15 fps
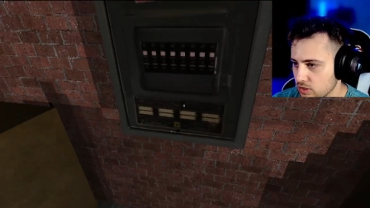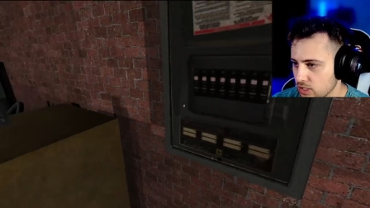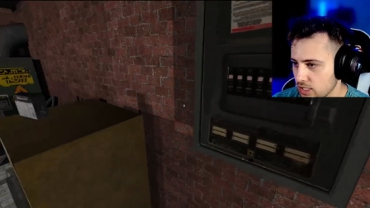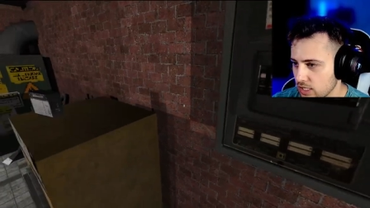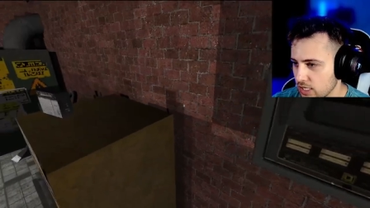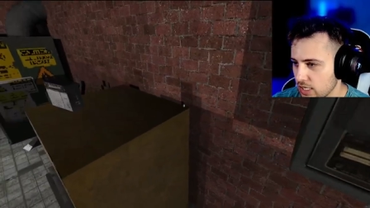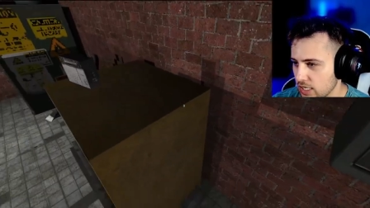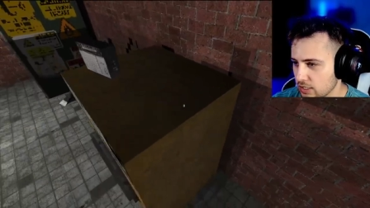Uh,
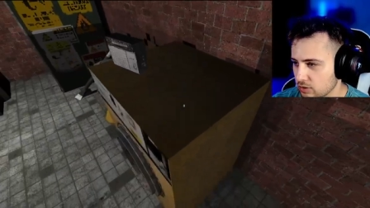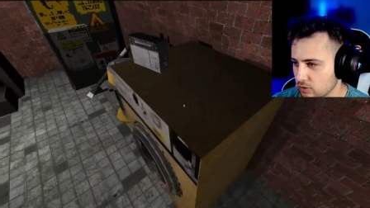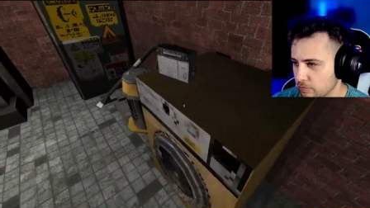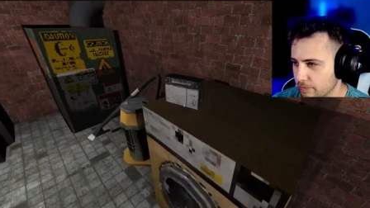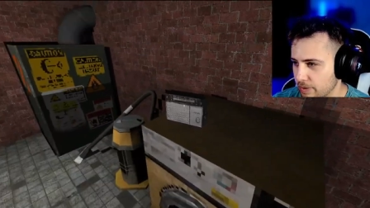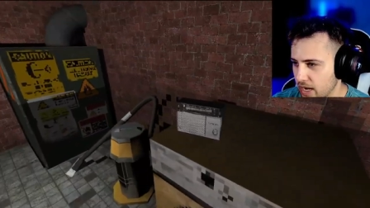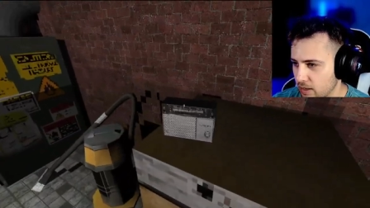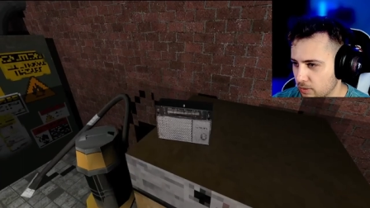a little
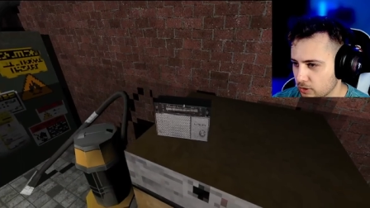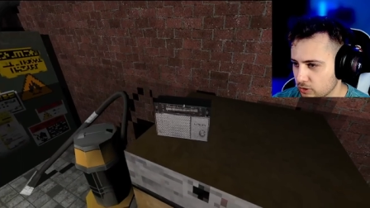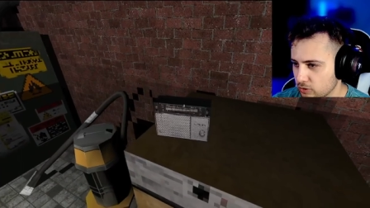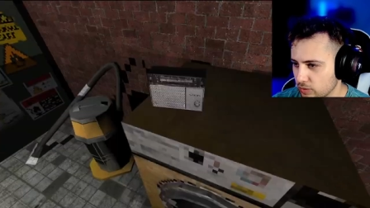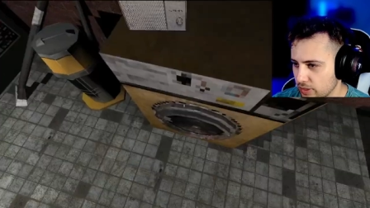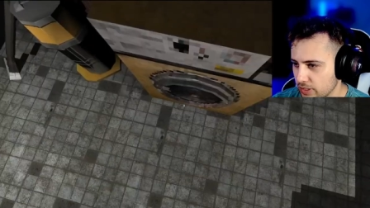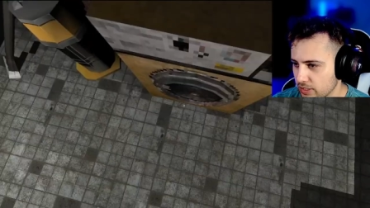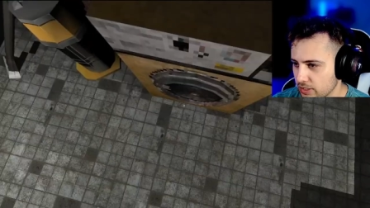power
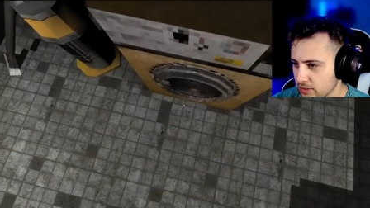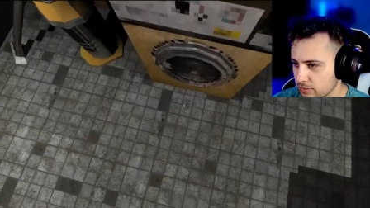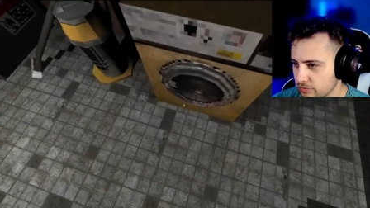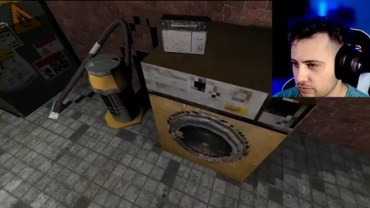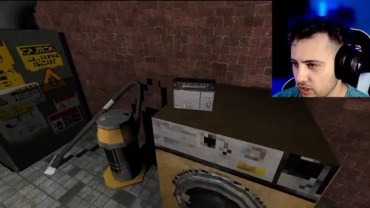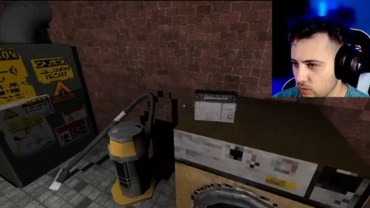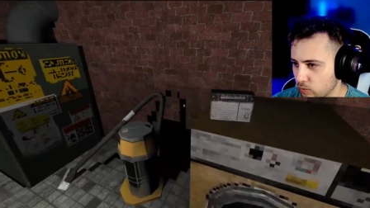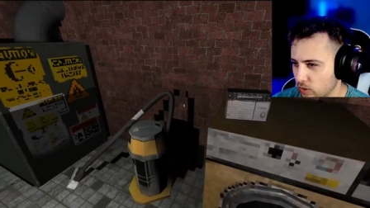grid, we've
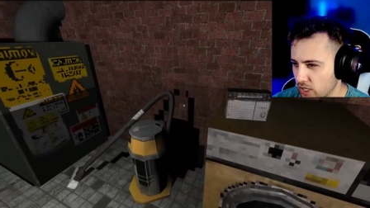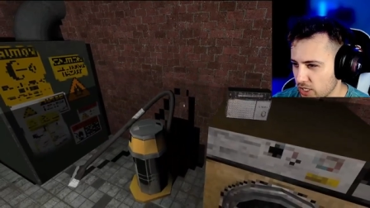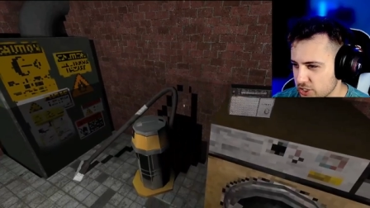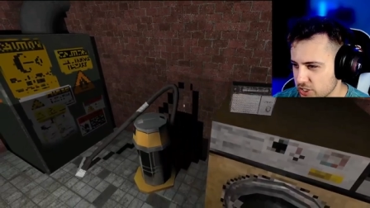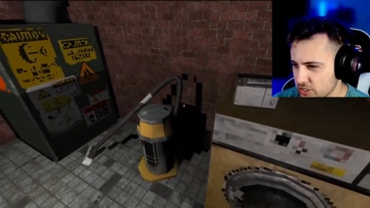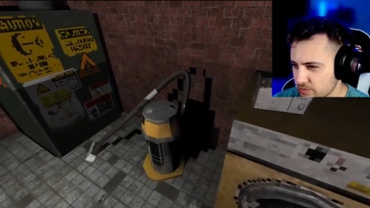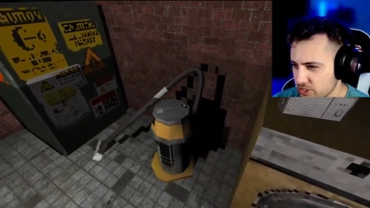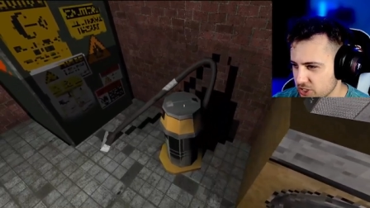got a
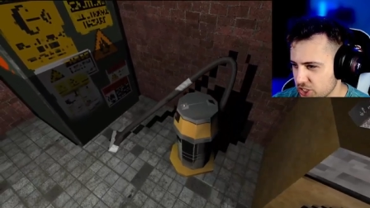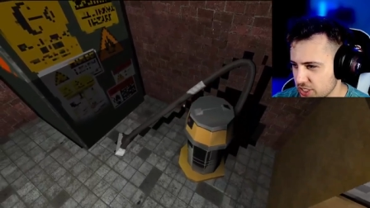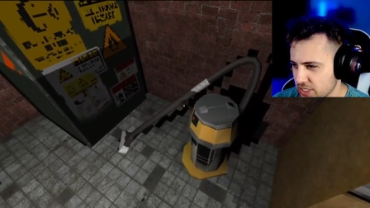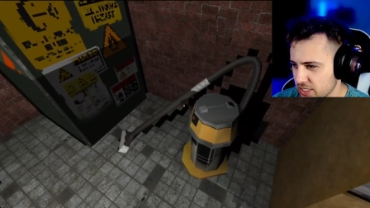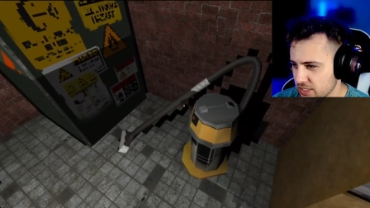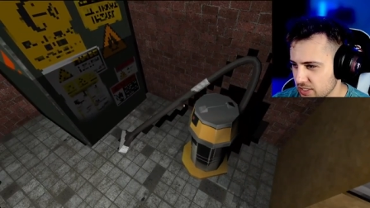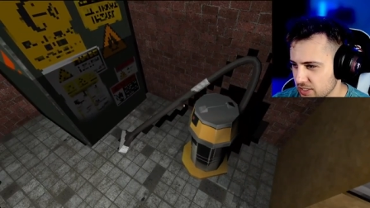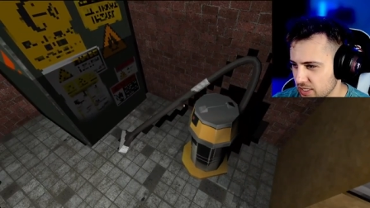washing
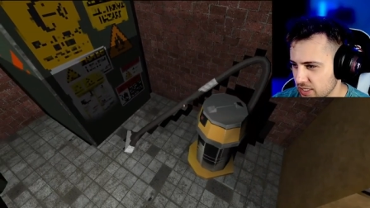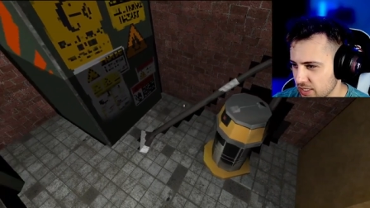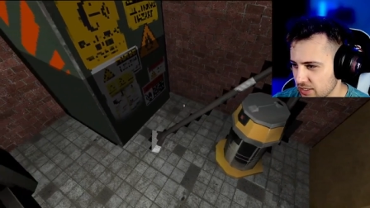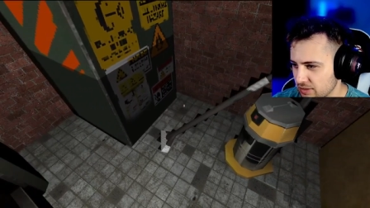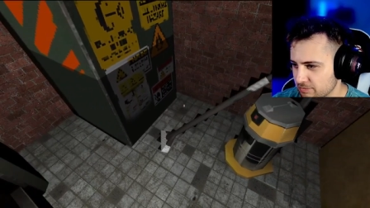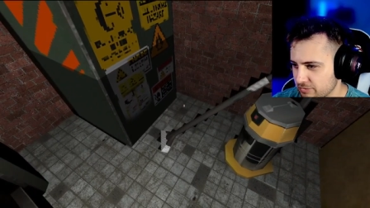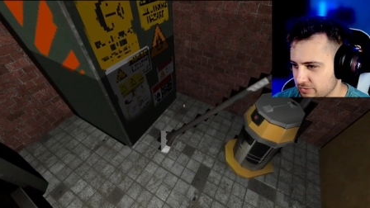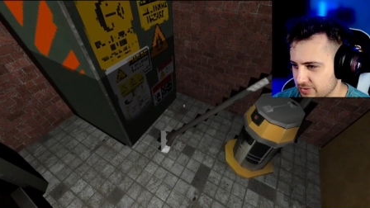machine, a
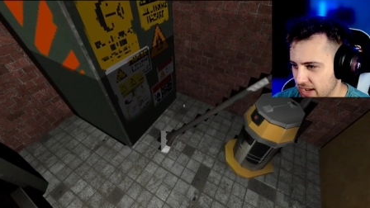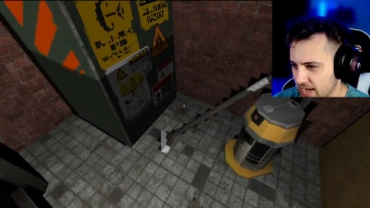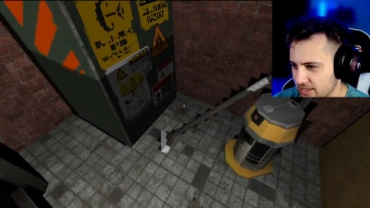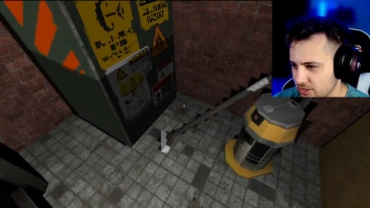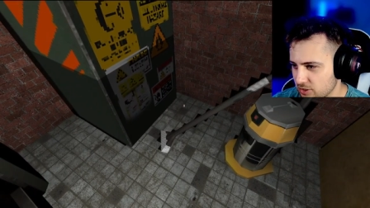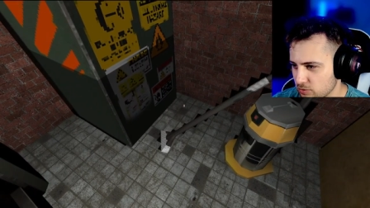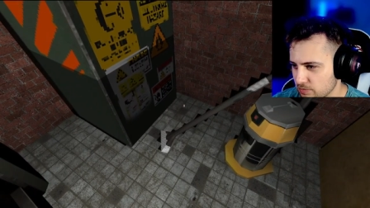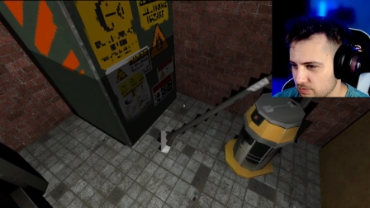
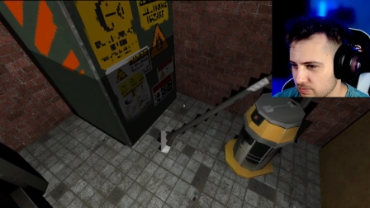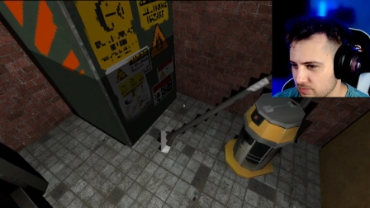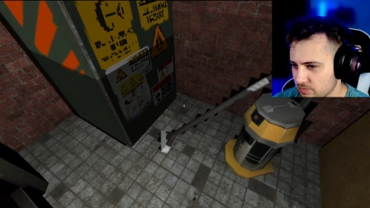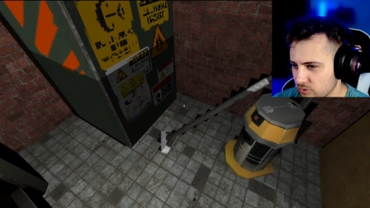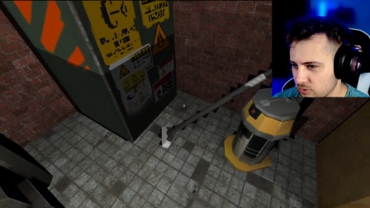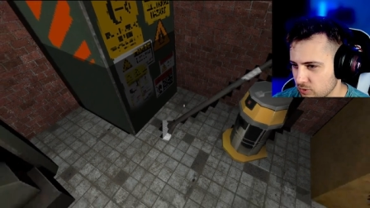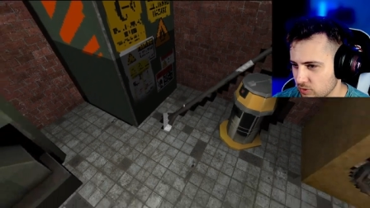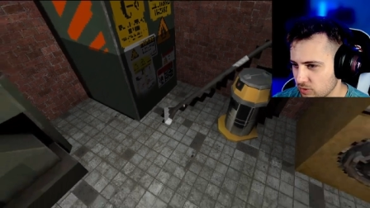vacuum,
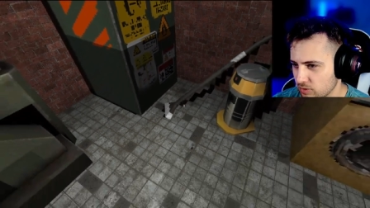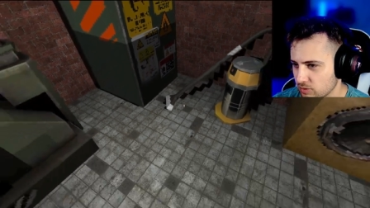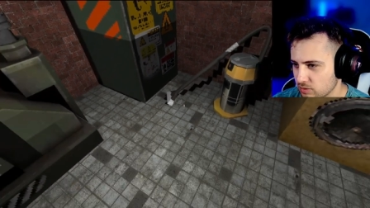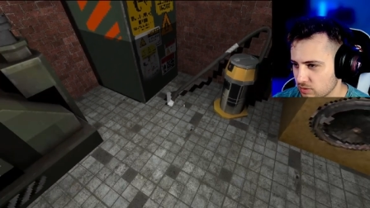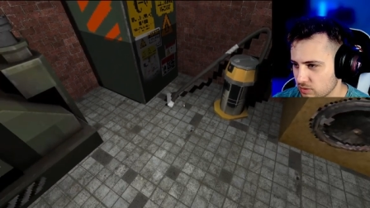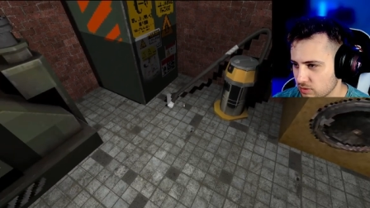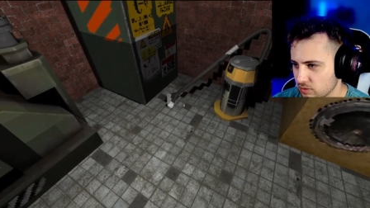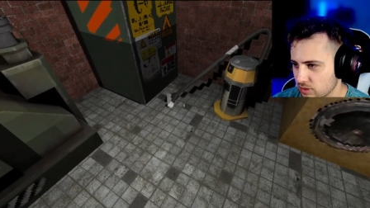or
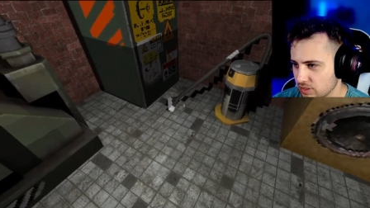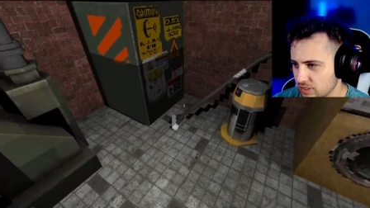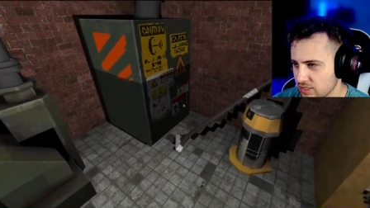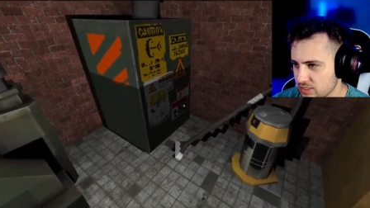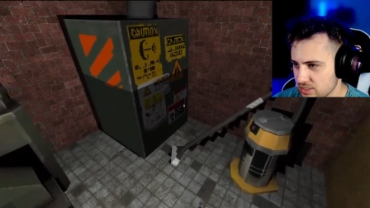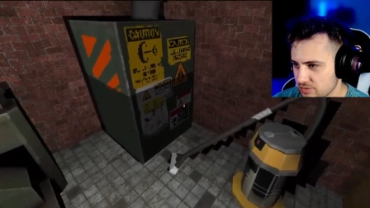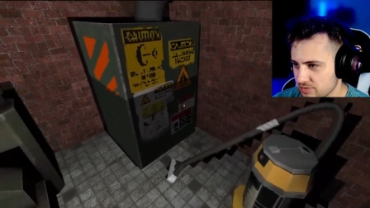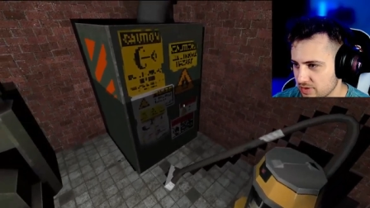I
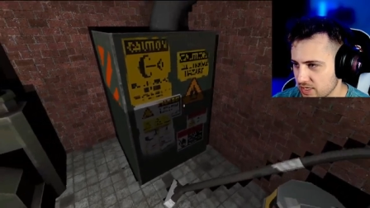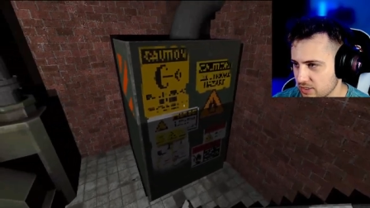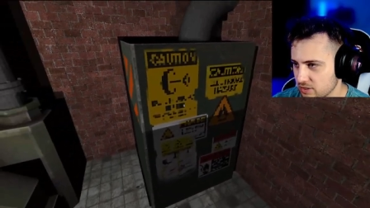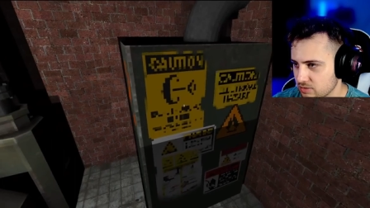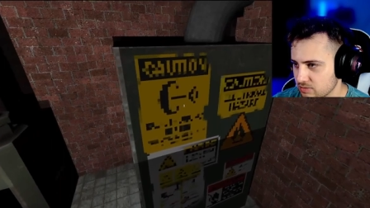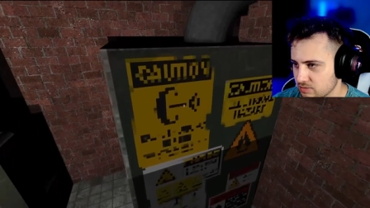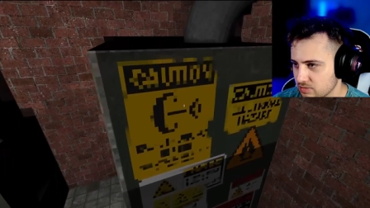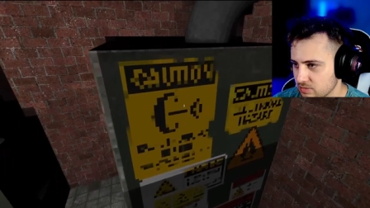guess a
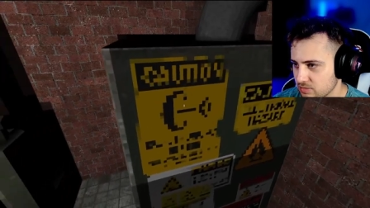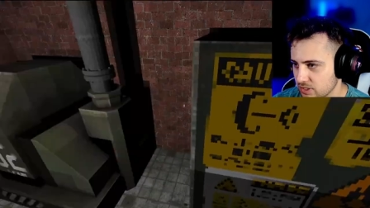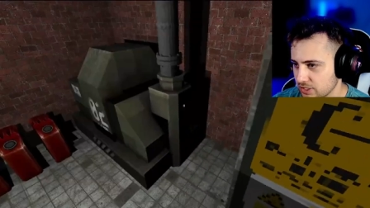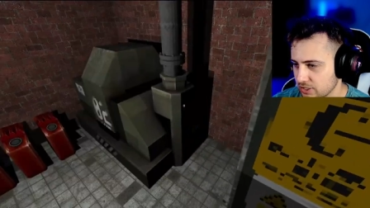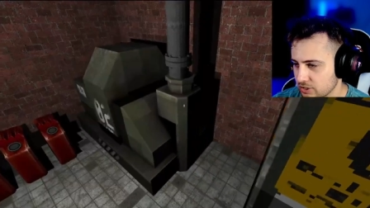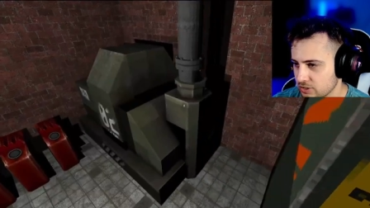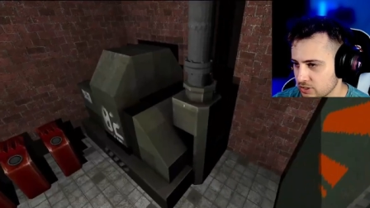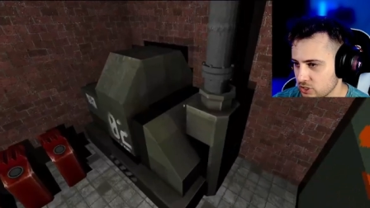vacuum, like an
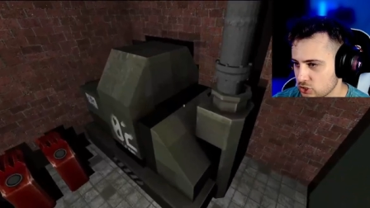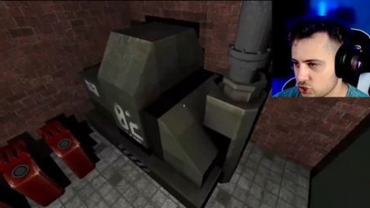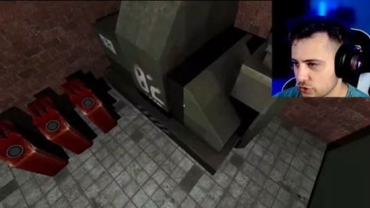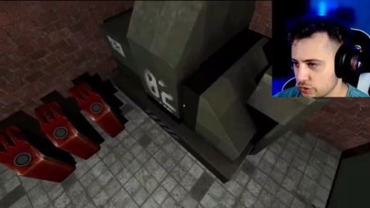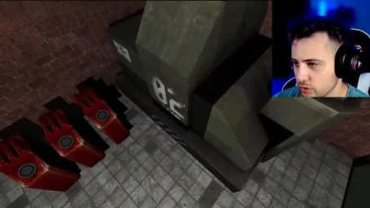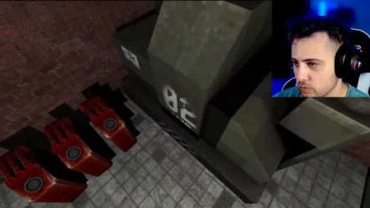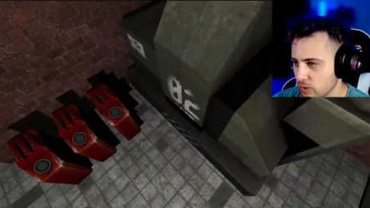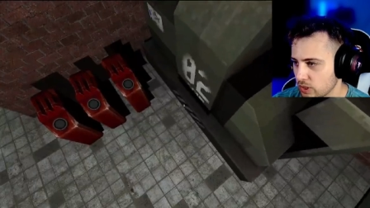
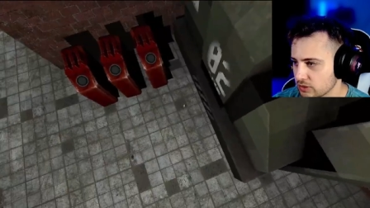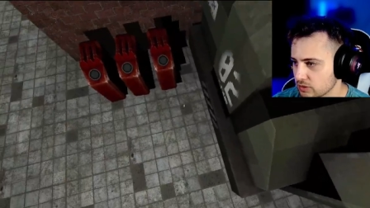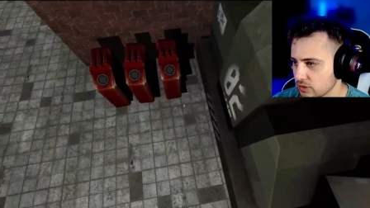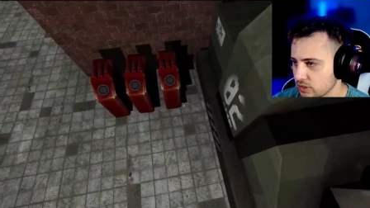industrial one.